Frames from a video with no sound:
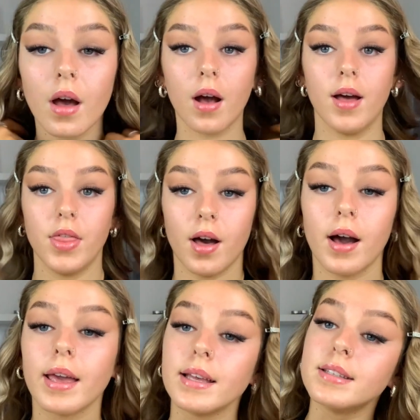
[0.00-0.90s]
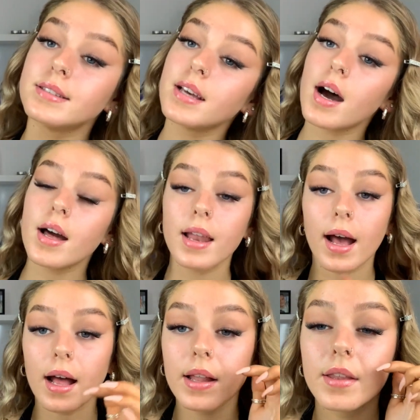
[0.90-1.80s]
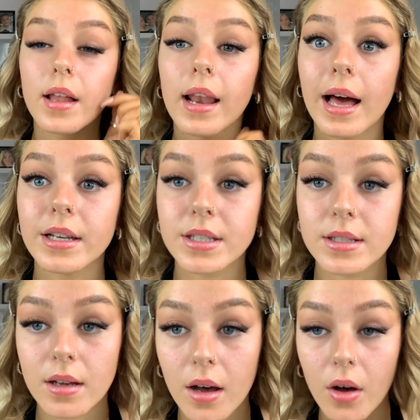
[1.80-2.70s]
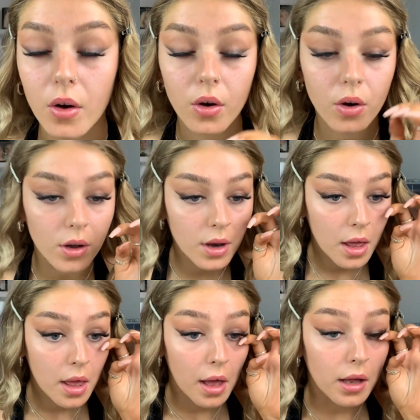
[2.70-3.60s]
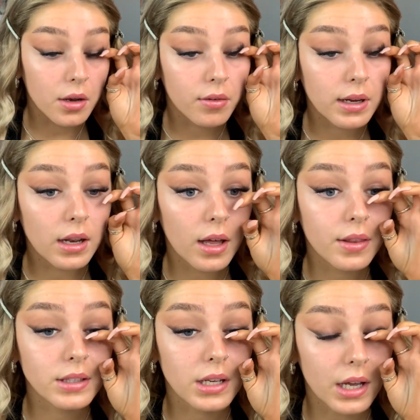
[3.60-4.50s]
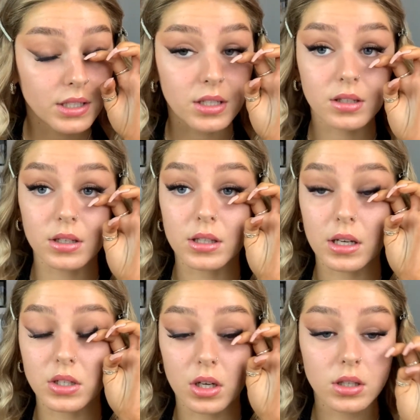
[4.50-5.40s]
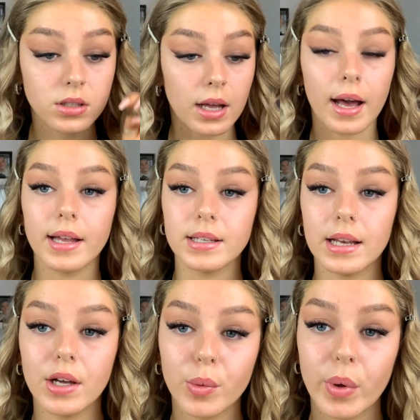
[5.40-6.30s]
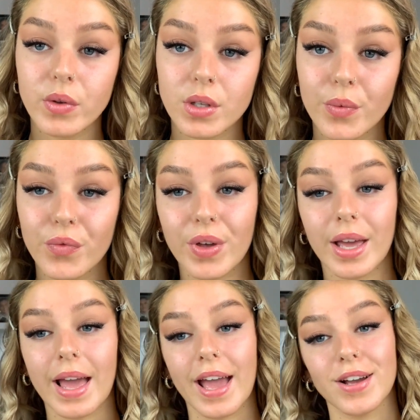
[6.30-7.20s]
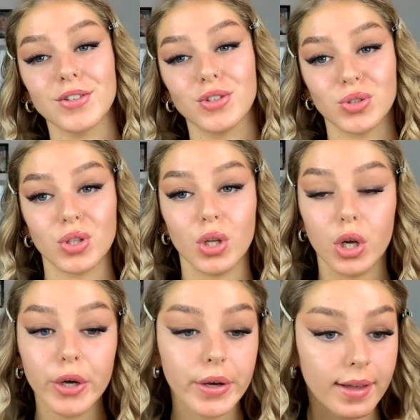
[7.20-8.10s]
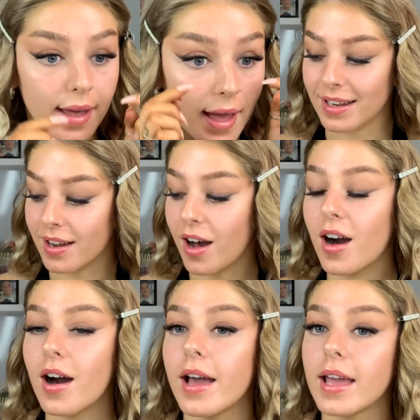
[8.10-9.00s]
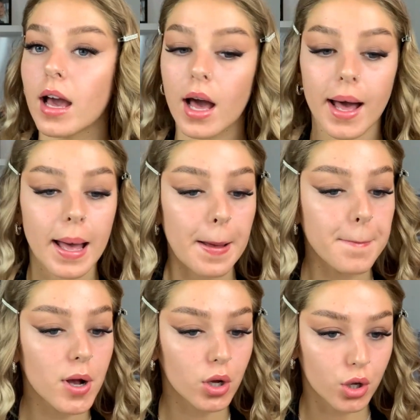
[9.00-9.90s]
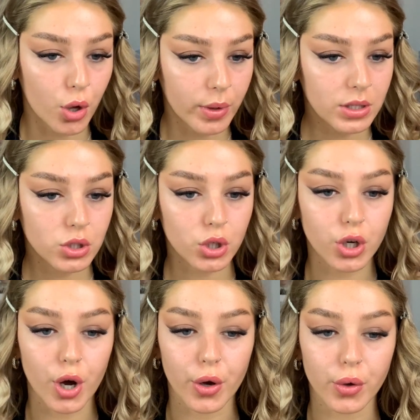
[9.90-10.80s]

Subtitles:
Other eye is done and the lashes are on, and I really like these lashes because they just add a little bit of something extra to the look. And I am going to go